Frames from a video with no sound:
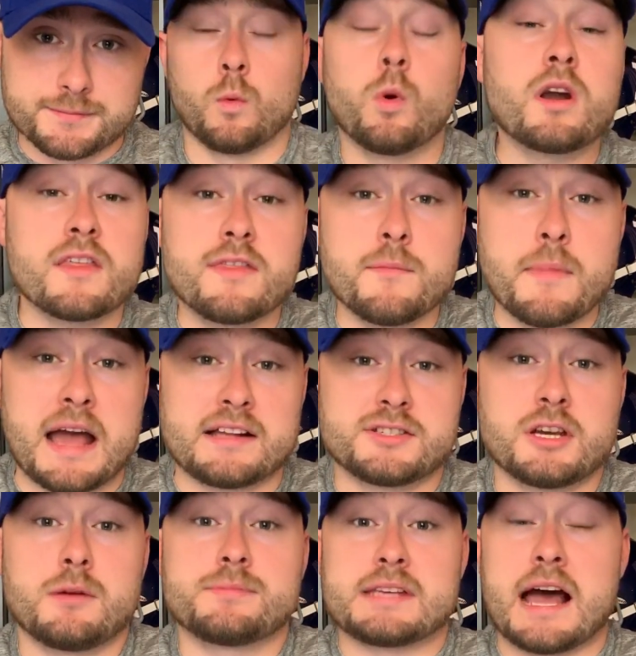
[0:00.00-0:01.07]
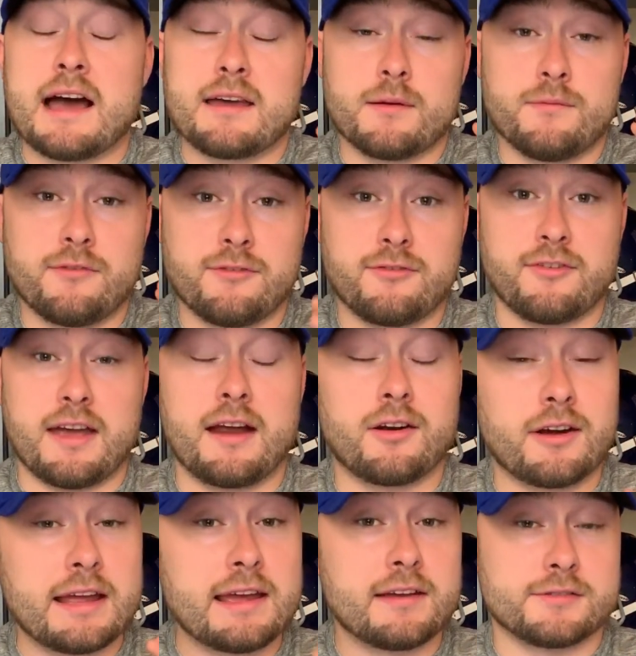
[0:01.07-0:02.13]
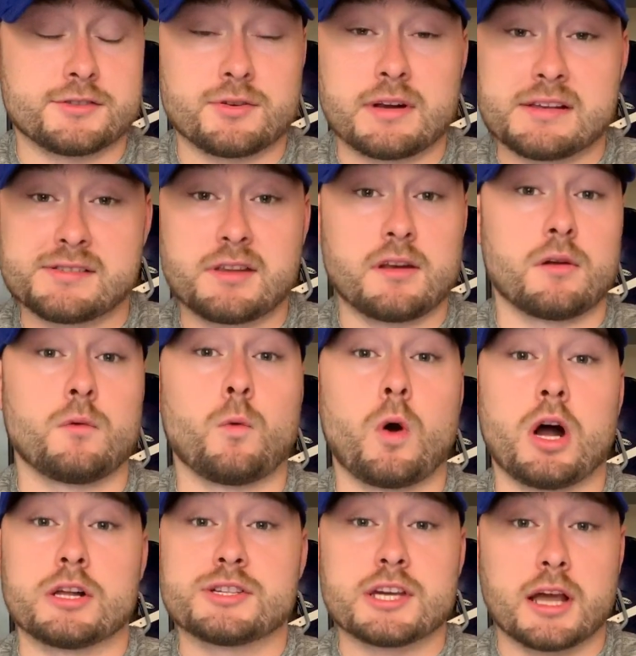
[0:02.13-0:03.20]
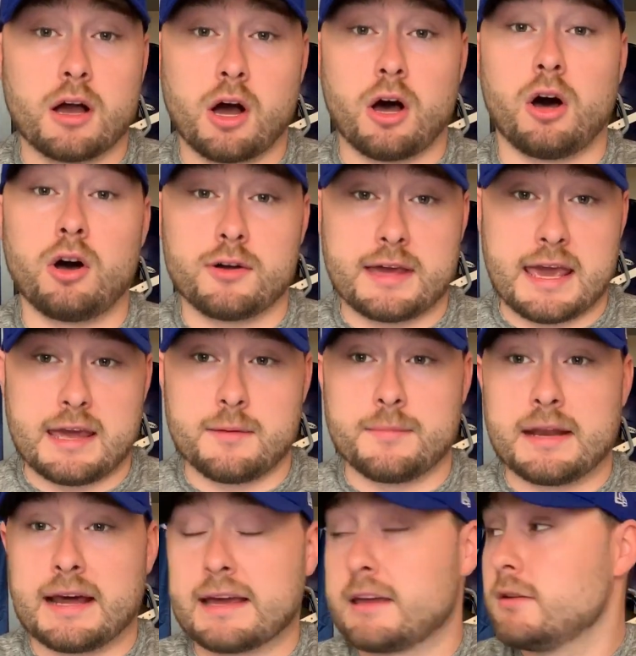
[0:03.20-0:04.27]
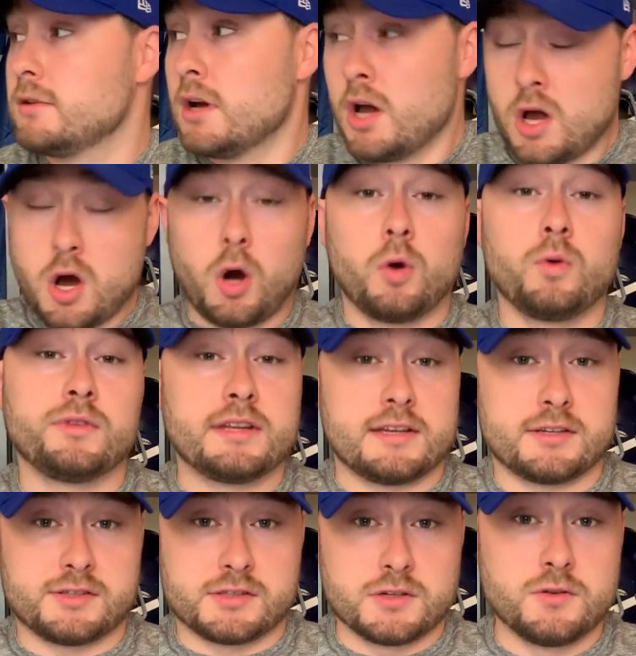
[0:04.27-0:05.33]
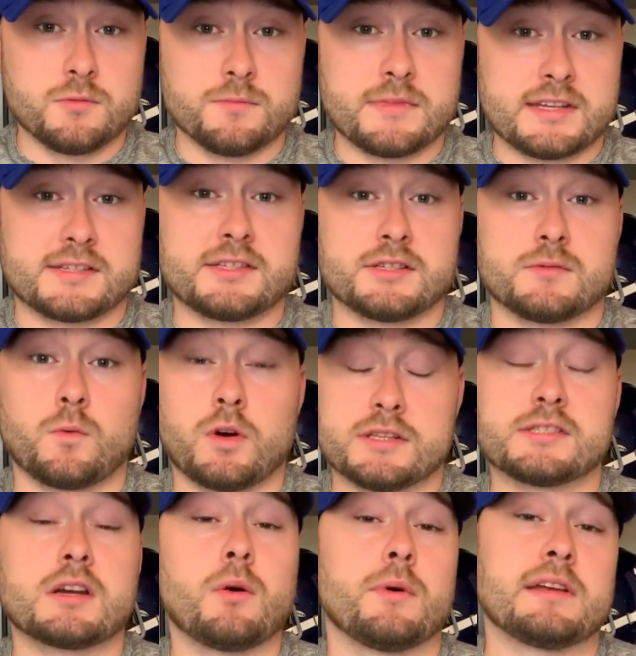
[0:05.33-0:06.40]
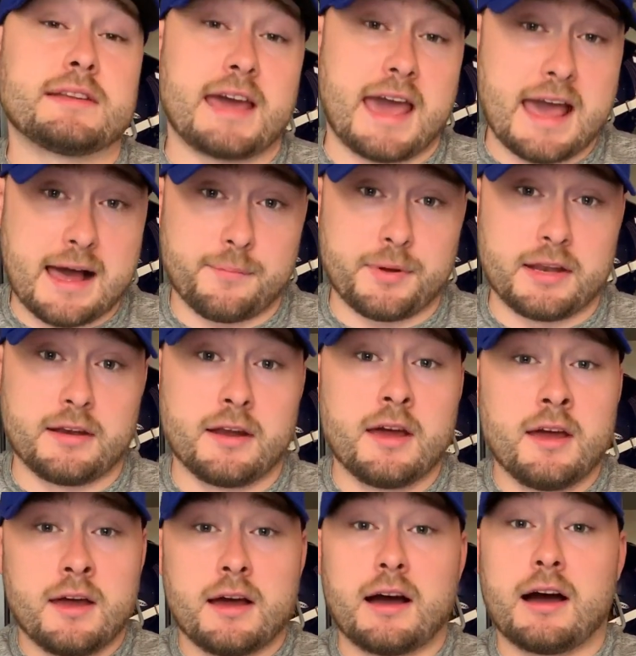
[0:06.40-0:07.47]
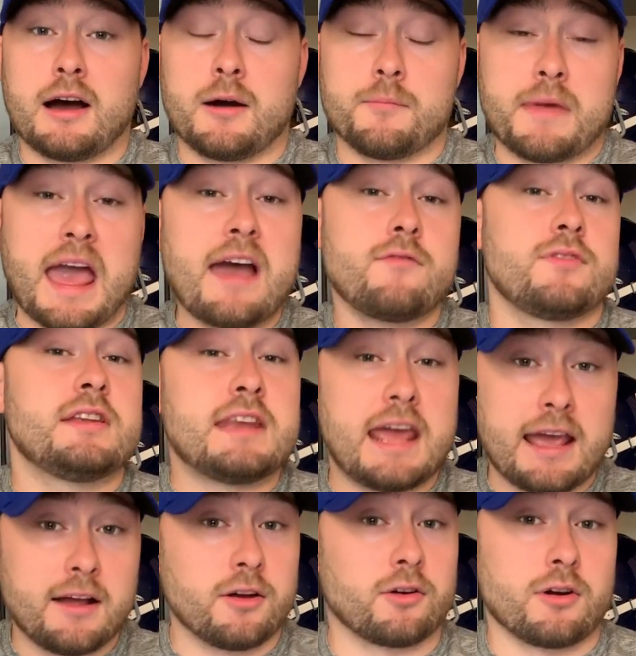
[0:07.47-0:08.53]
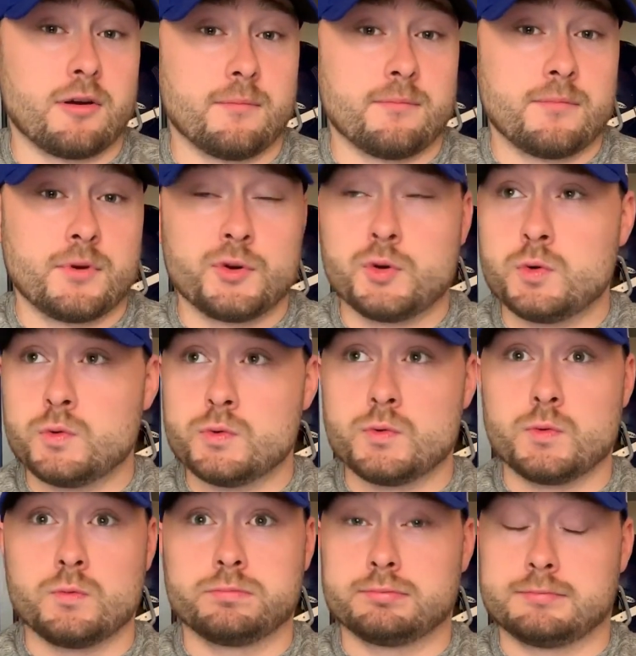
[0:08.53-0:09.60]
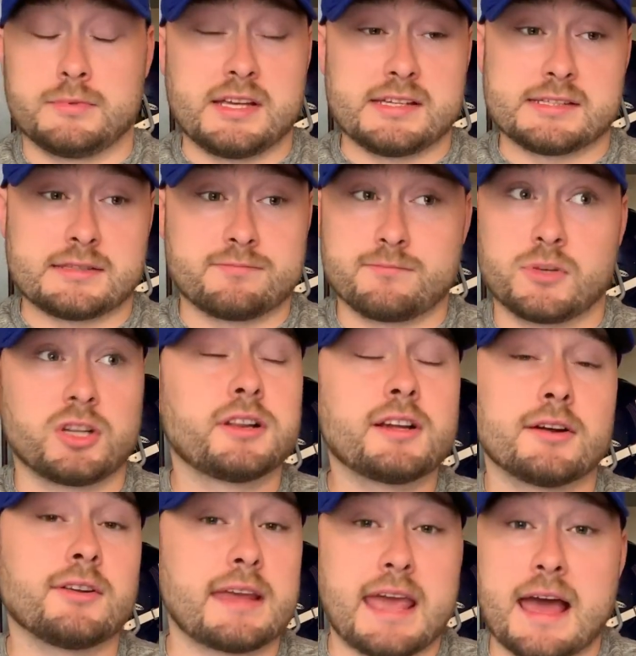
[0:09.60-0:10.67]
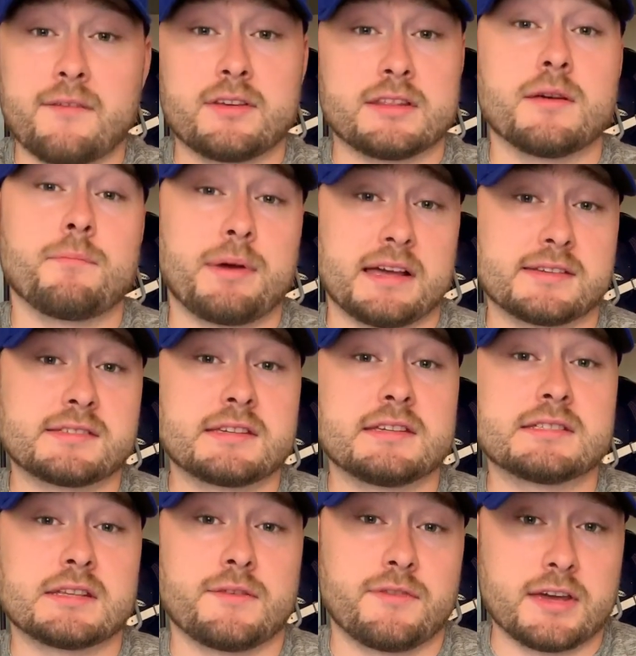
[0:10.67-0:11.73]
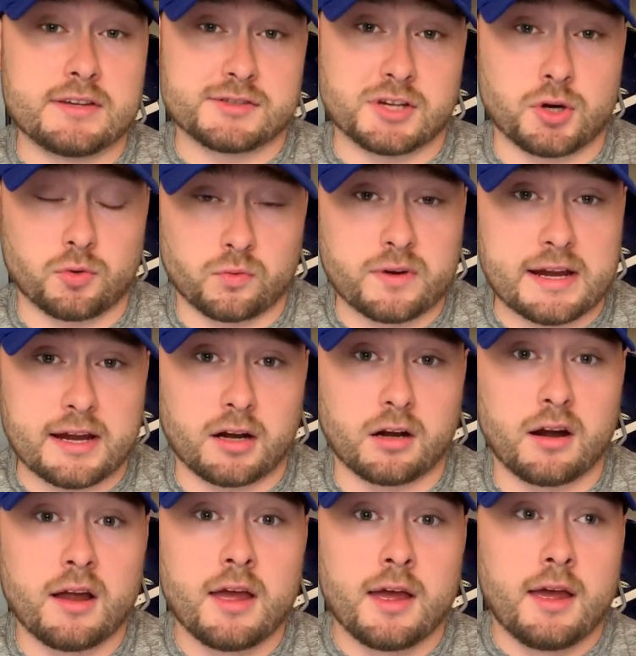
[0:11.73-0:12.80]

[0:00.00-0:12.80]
One of the matchups I am very interested in watching all game, and I could only assume this is what's going to happen. Evan Ingram, who is clearly having the best season of his career,